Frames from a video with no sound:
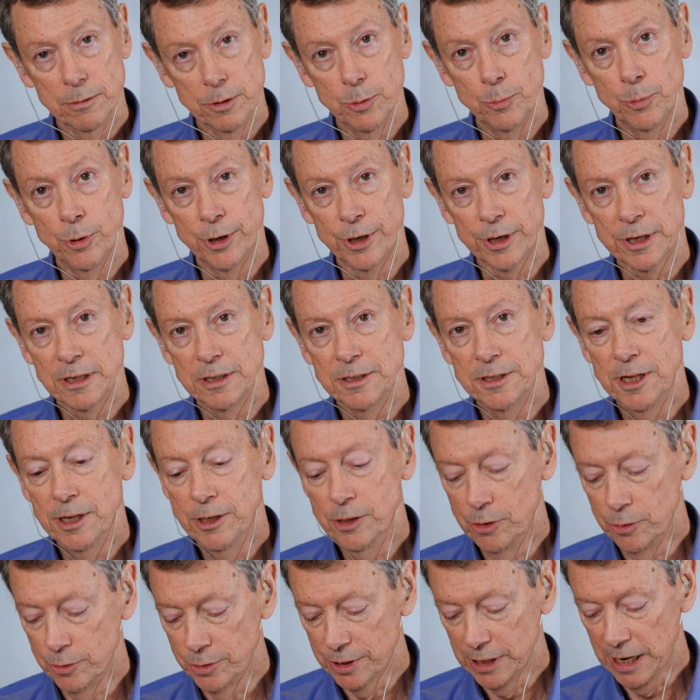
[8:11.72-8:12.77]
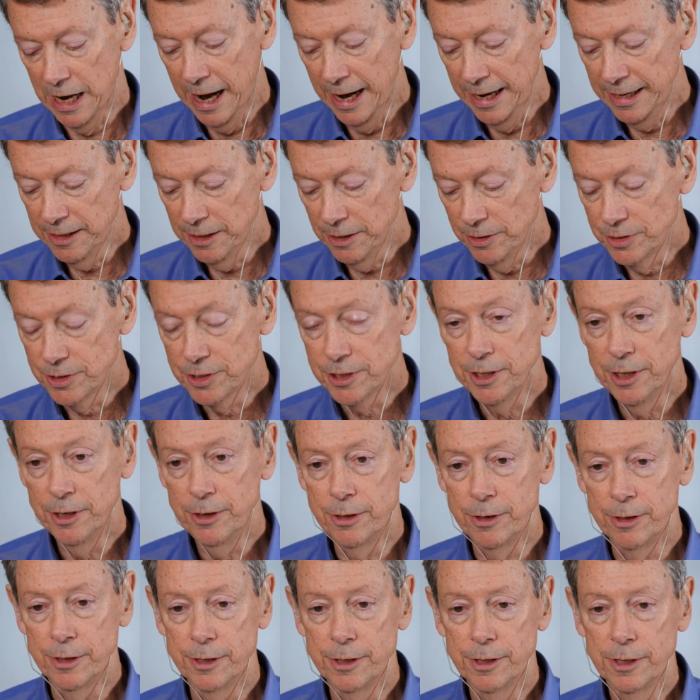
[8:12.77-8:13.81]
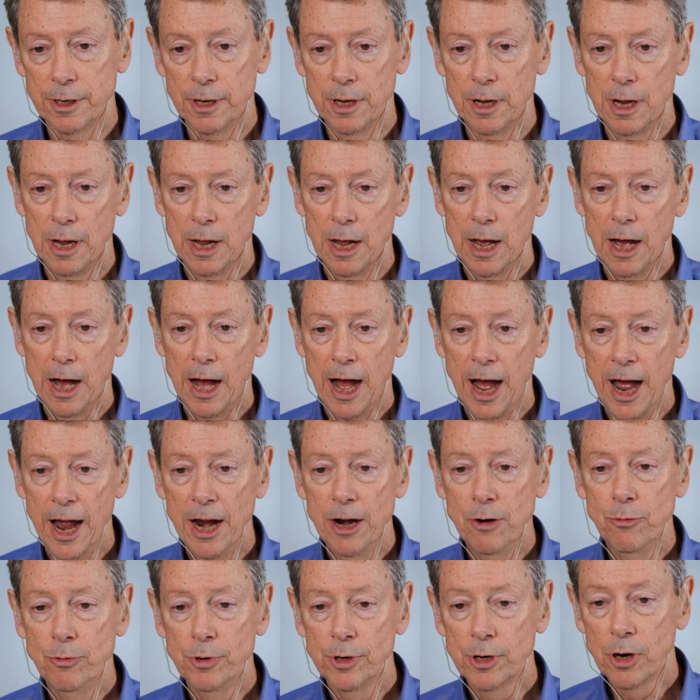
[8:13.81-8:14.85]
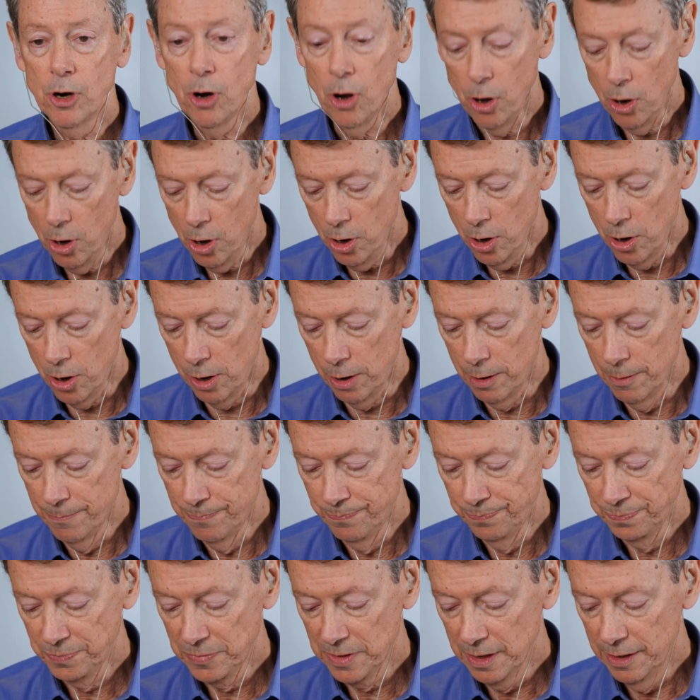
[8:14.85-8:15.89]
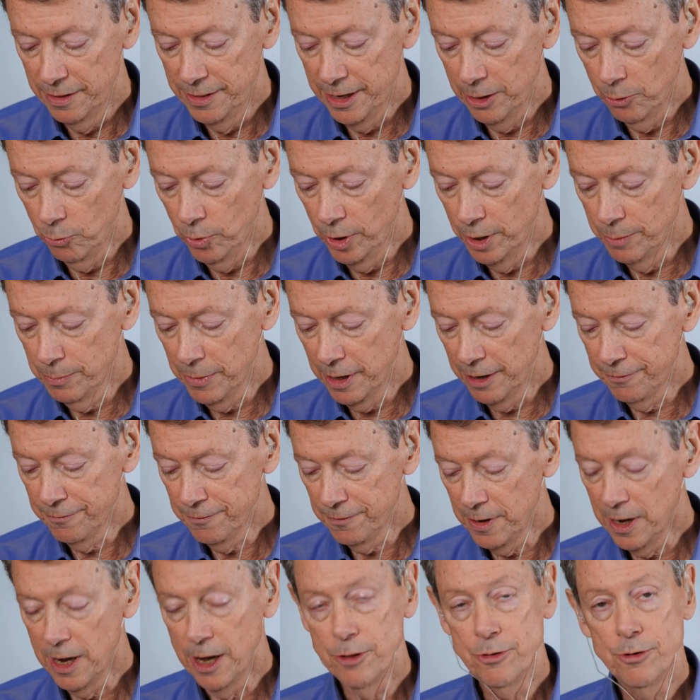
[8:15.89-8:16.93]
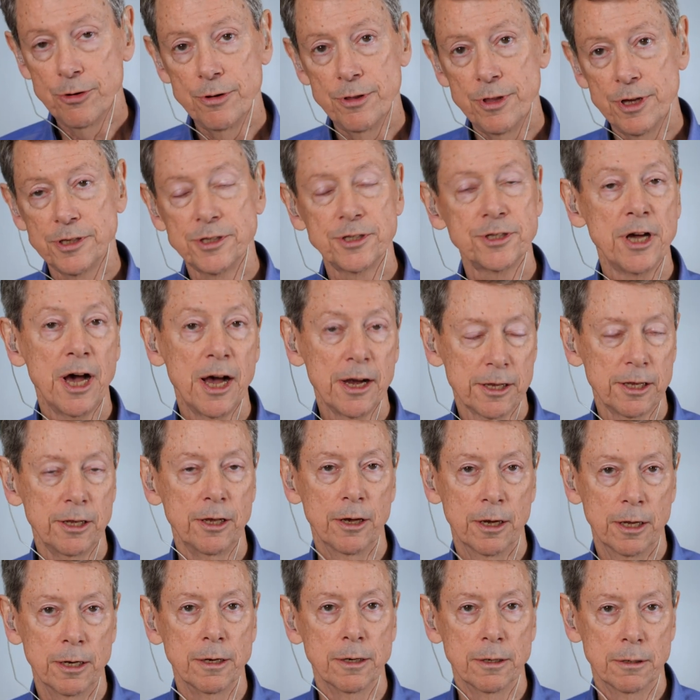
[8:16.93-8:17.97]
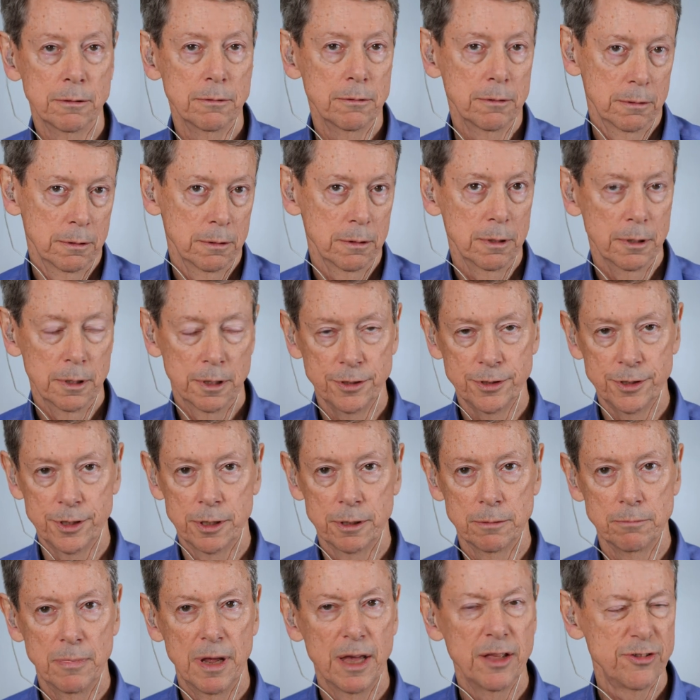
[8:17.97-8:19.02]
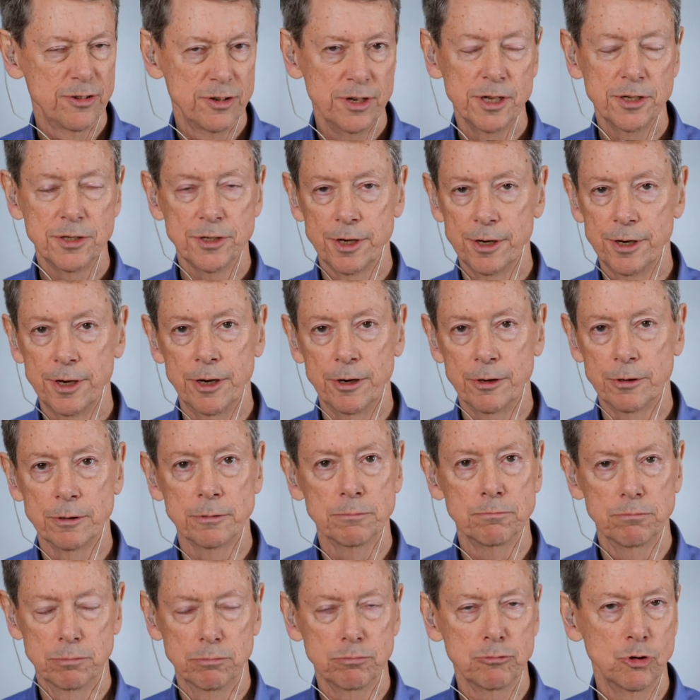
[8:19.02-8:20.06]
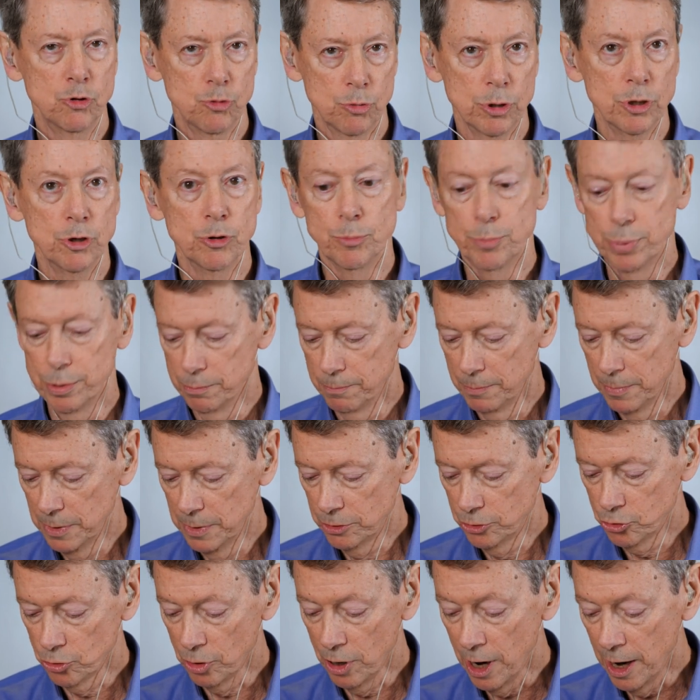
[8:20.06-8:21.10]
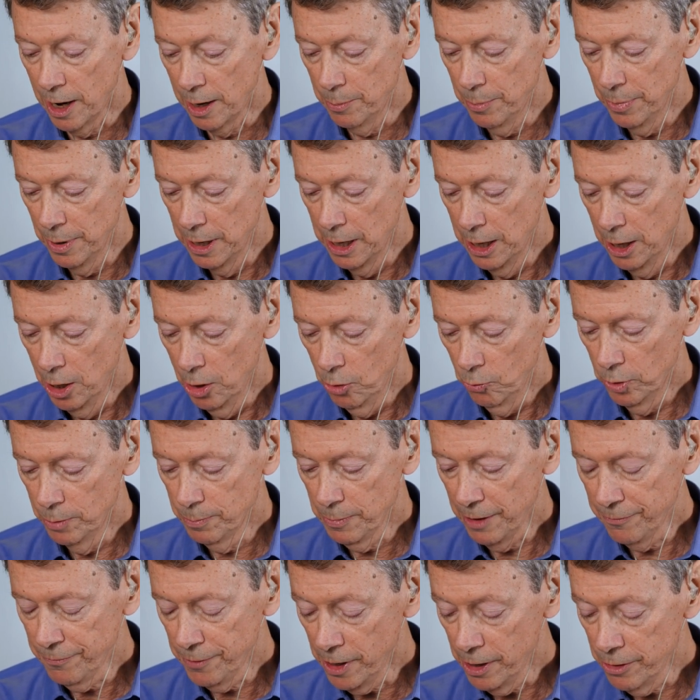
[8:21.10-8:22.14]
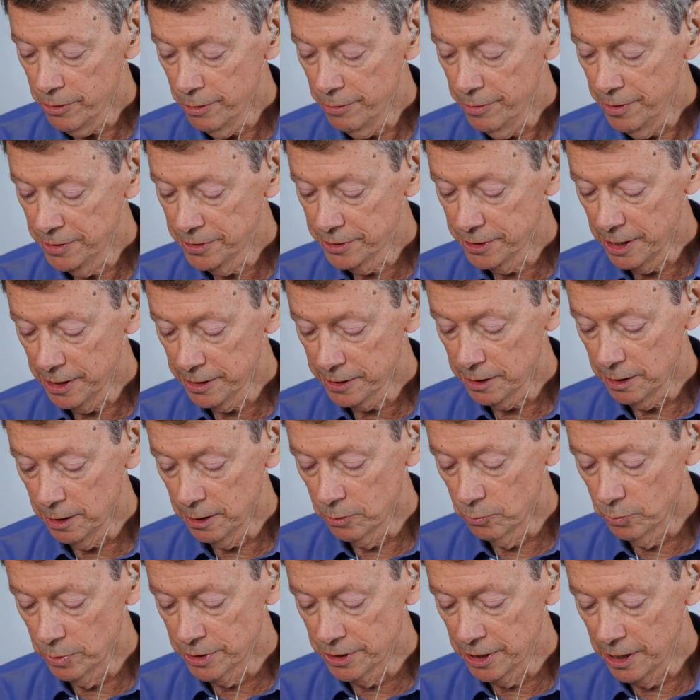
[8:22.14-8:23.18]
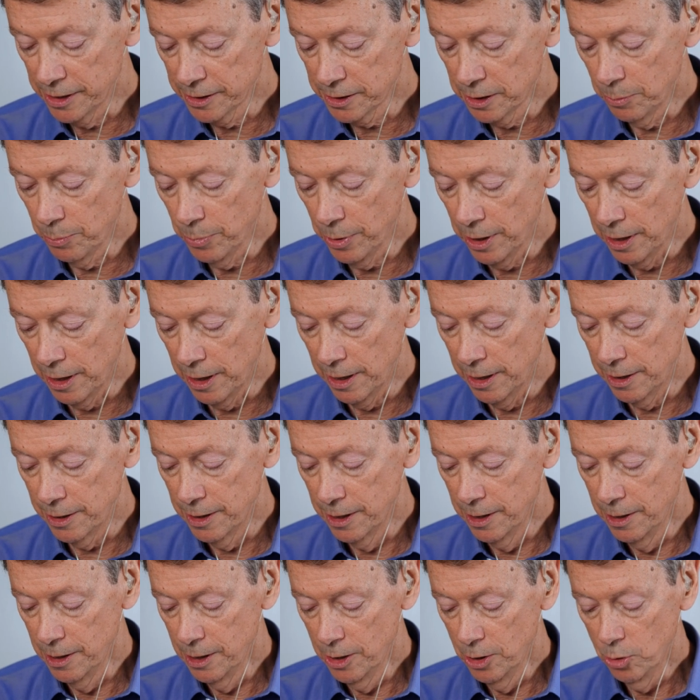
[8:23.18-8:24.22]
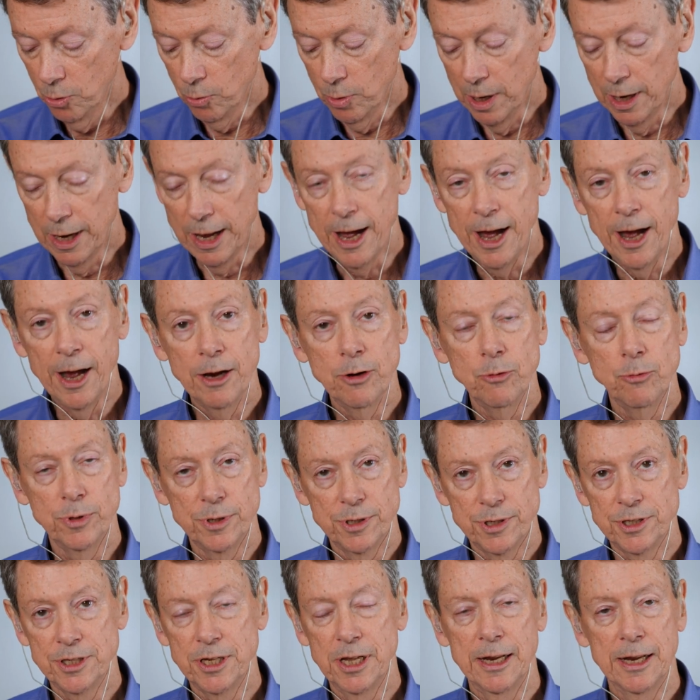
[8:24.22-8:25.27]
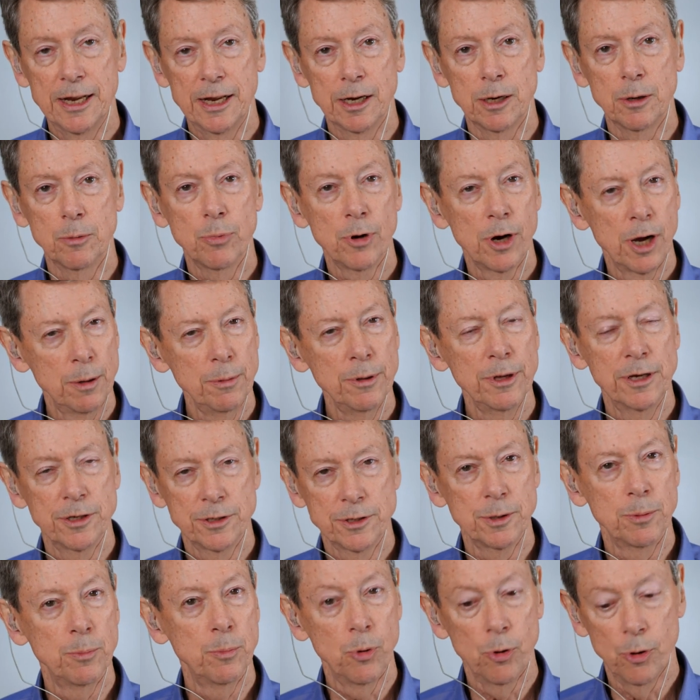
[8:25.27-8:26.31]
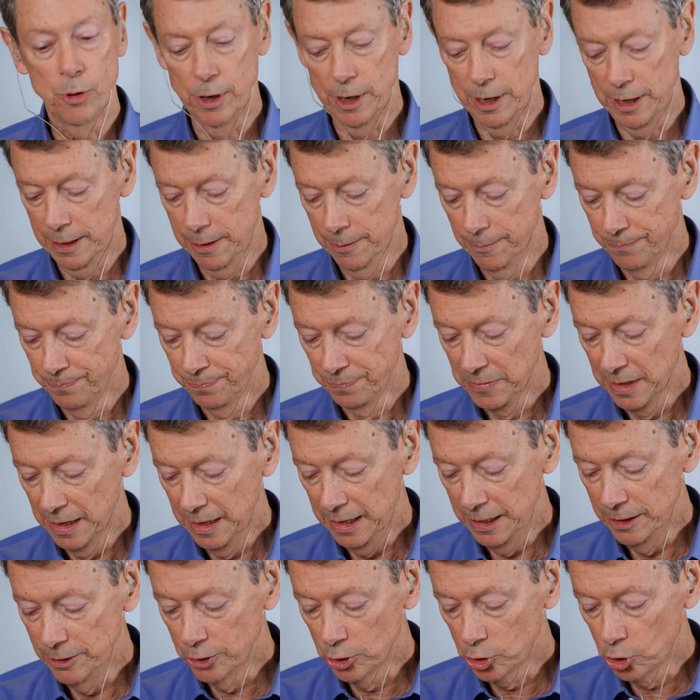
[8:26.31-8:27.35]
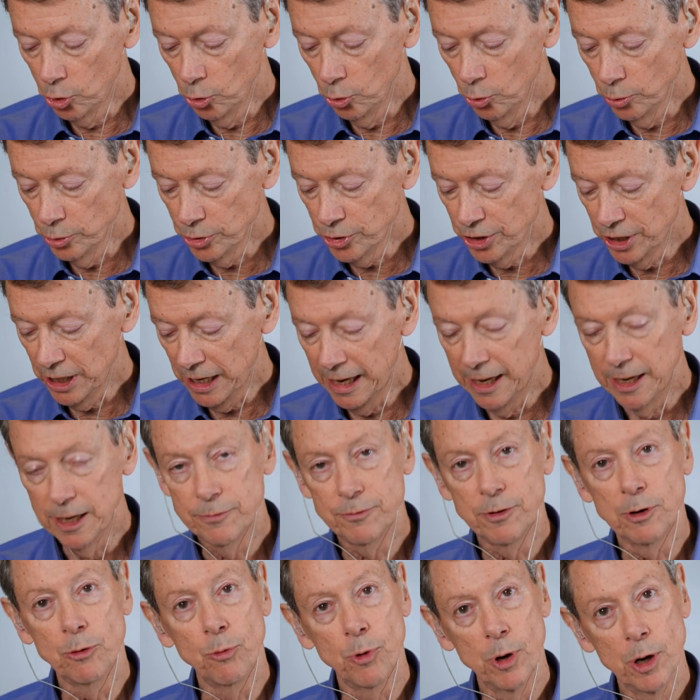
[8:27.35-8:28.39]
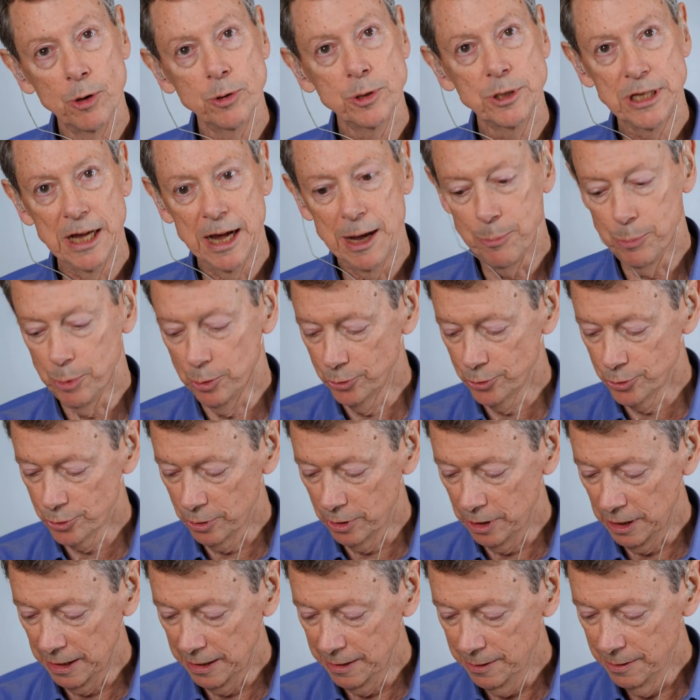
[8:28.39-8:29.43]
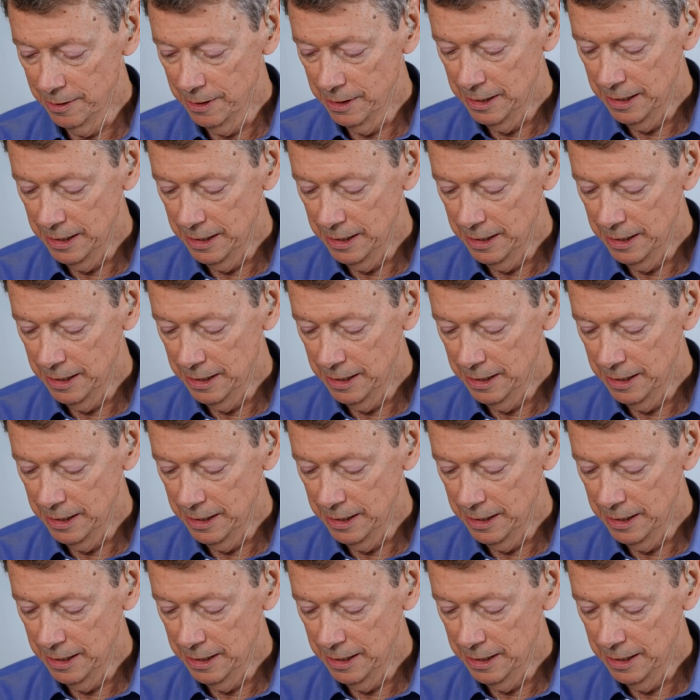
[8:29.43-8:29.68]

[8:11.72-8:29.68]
The Buddha continues I considered, I recall that when my father, the Sakyan, was an ethnicity or group, tribe, when my father the Sakyan was occupied, while I was sitting, probably as a boy, in the cool shade of a rose apple tree,